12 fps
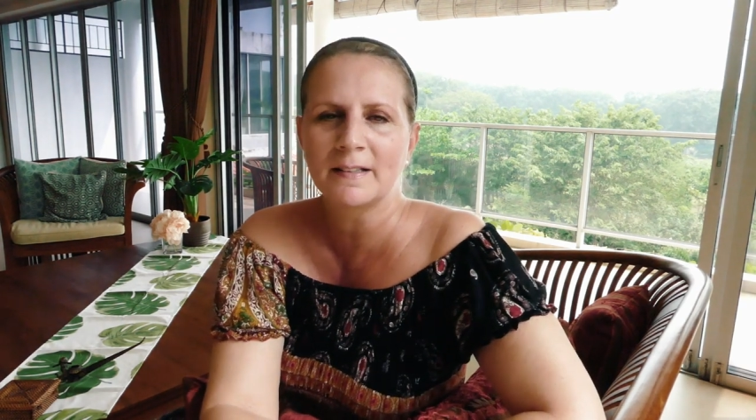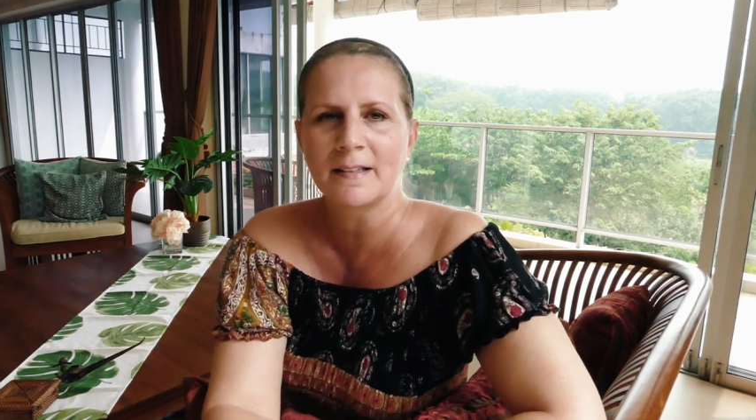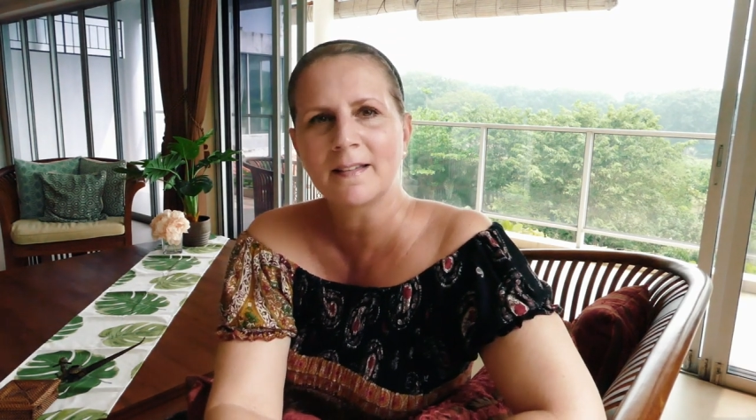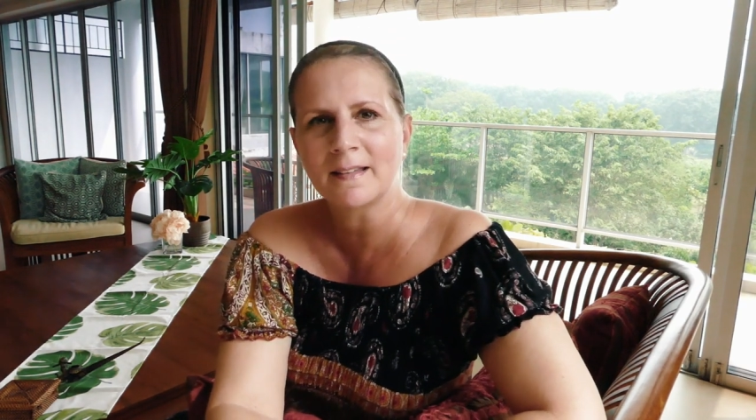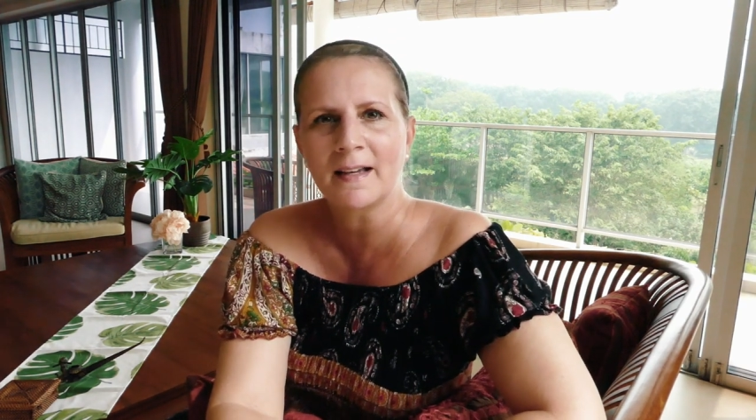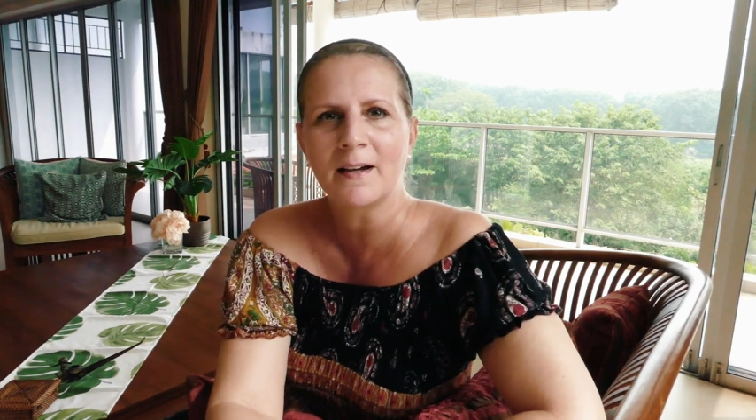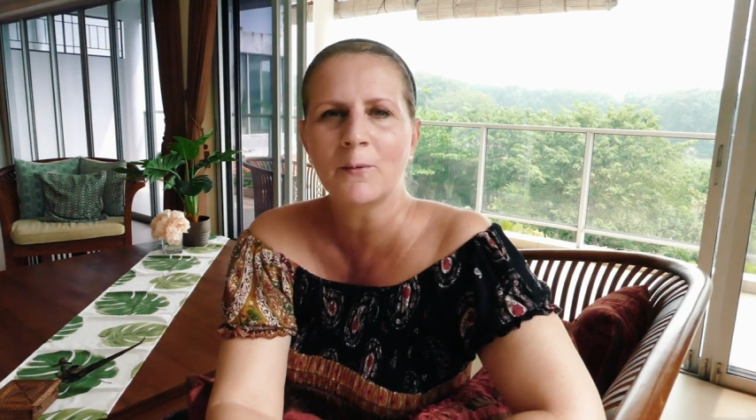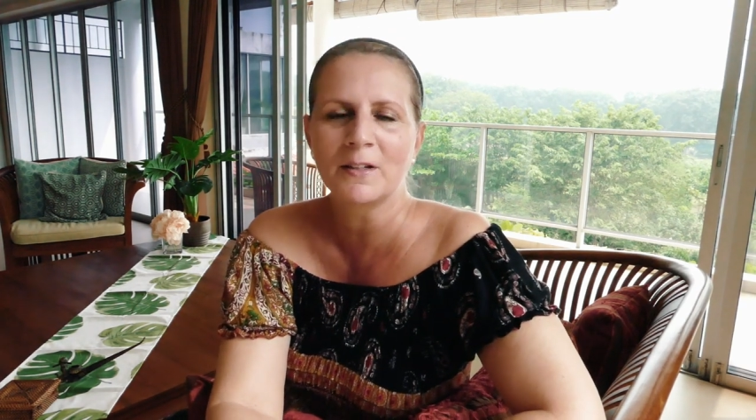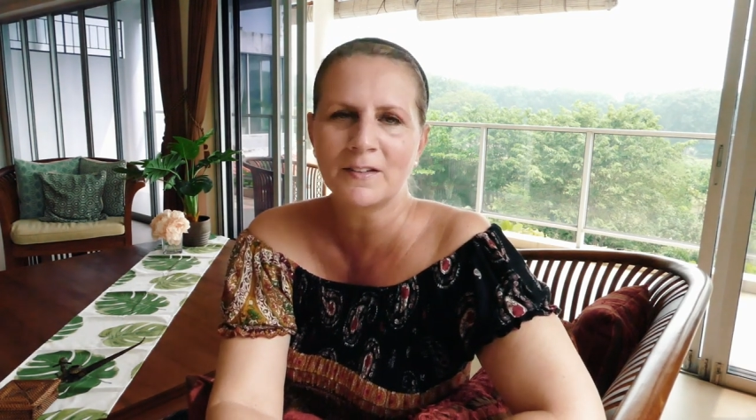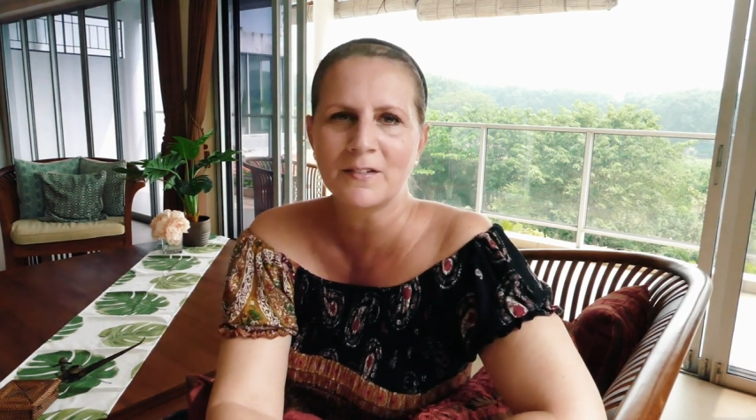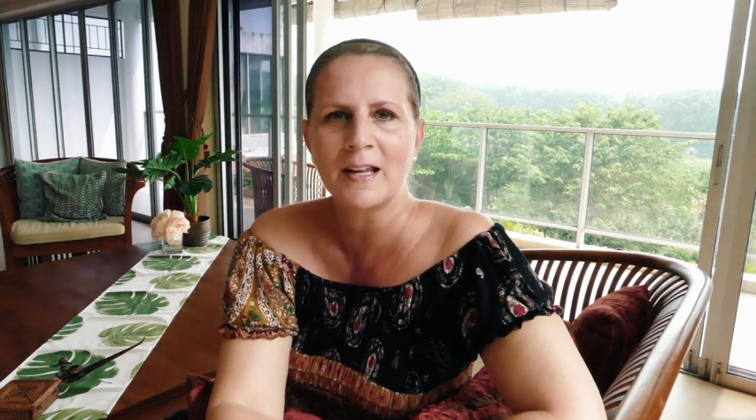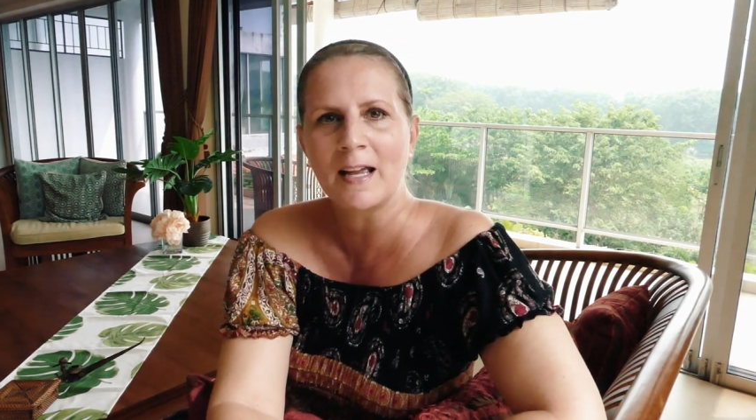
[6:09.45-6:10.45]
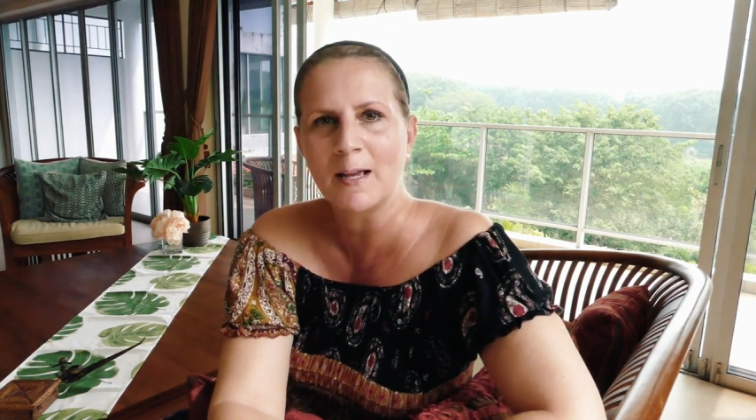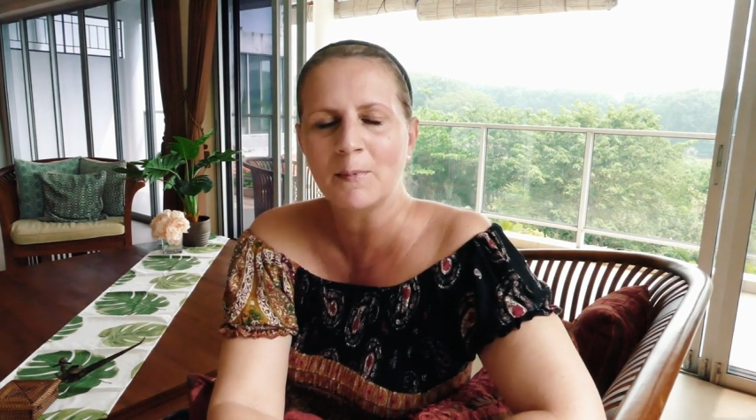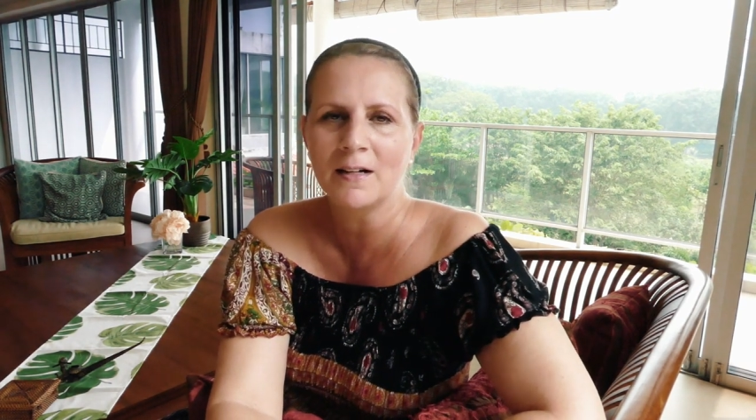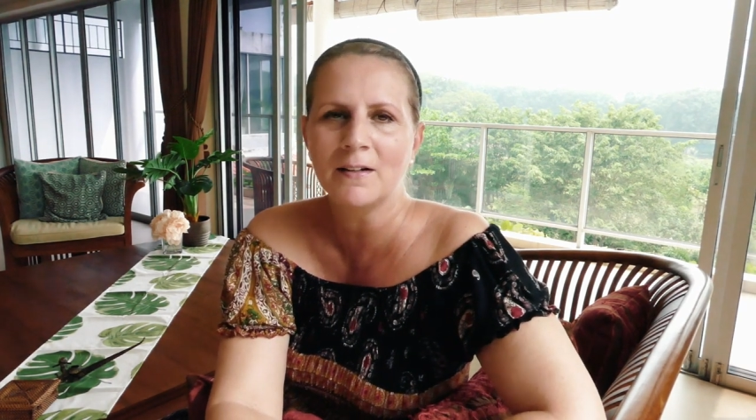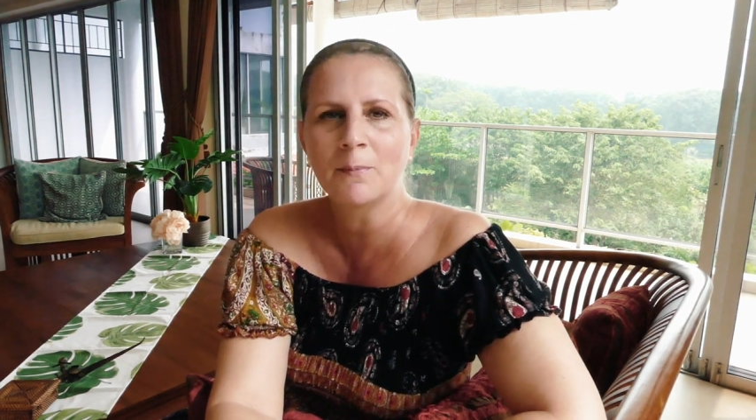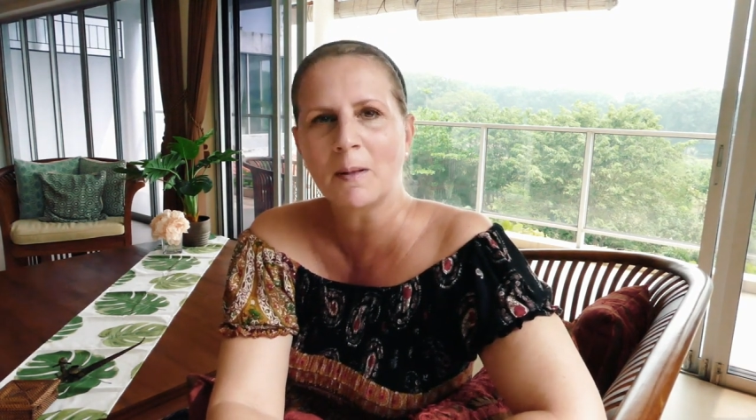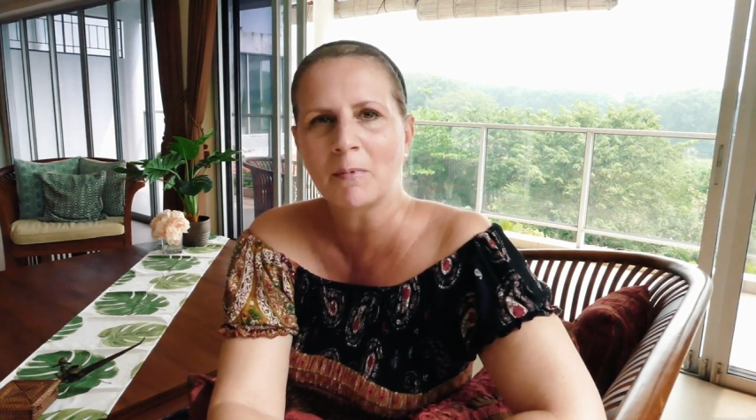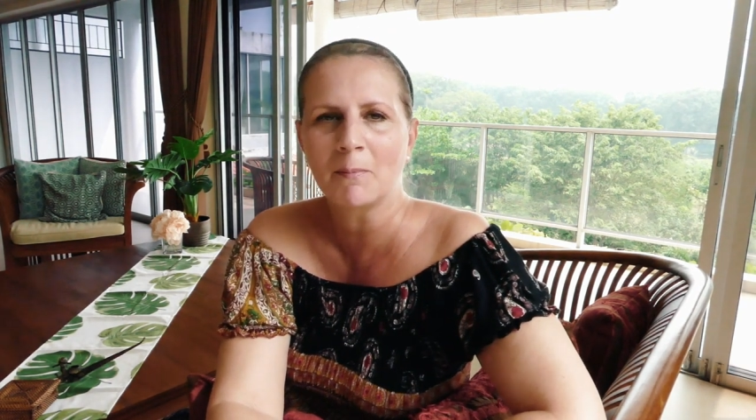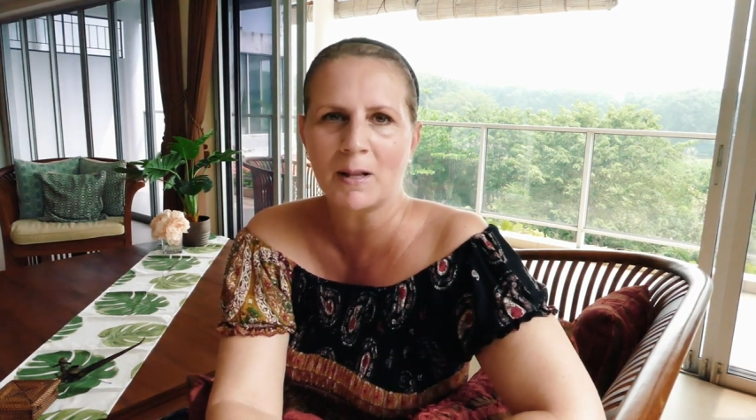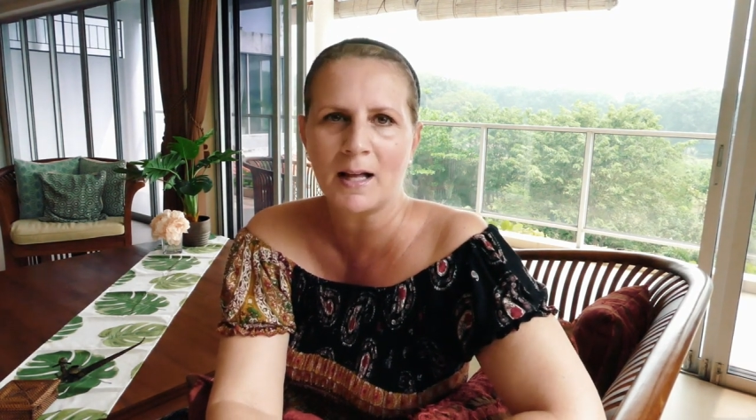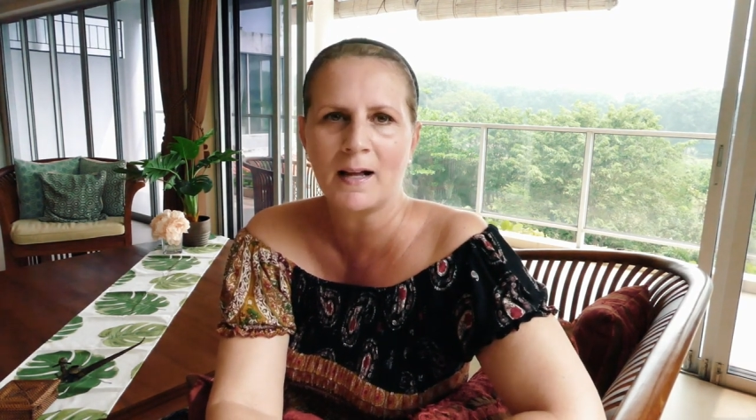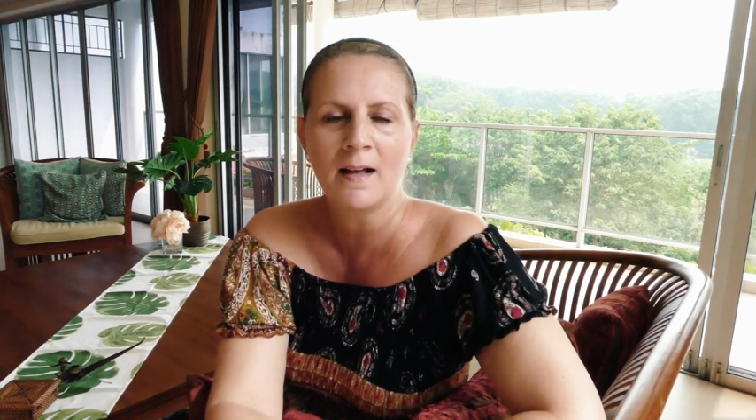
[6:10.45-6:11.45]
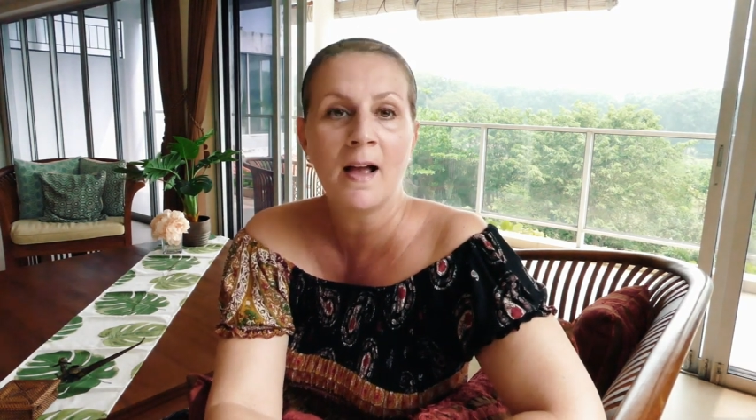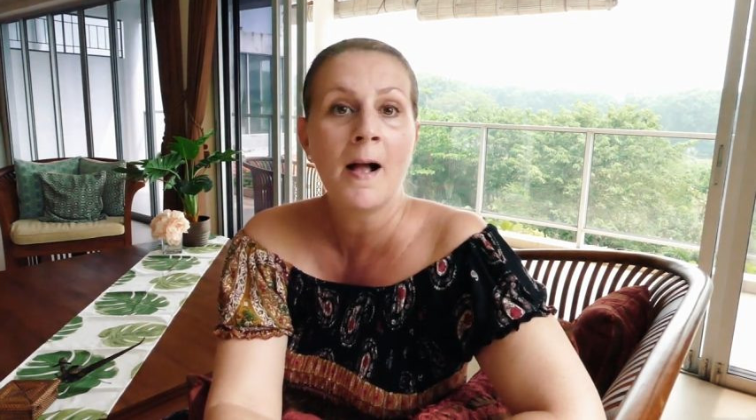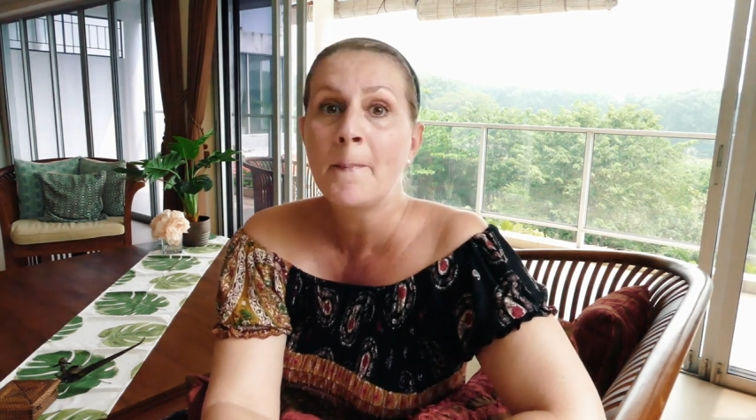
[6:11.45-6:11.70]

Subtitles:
da da da, what's your name? Oh, blah, blah, blah.